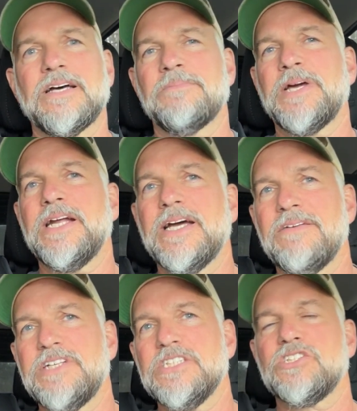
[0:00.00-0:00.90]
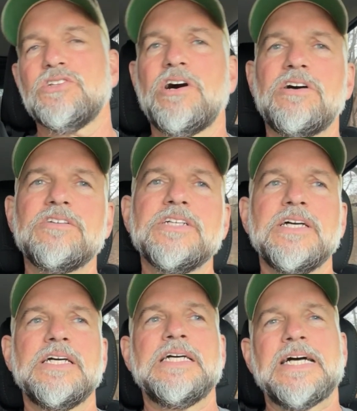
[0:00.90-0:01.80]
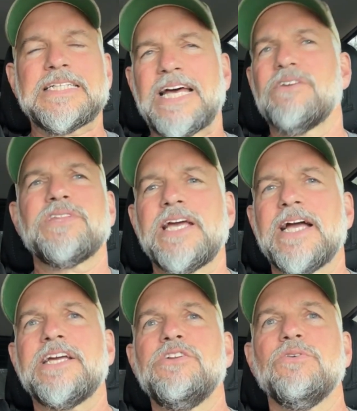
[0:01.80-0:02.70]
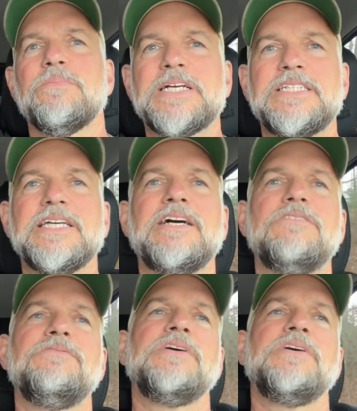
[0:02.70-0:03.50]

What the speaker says: I'm gonna have it installed. I don't think I can do it myself,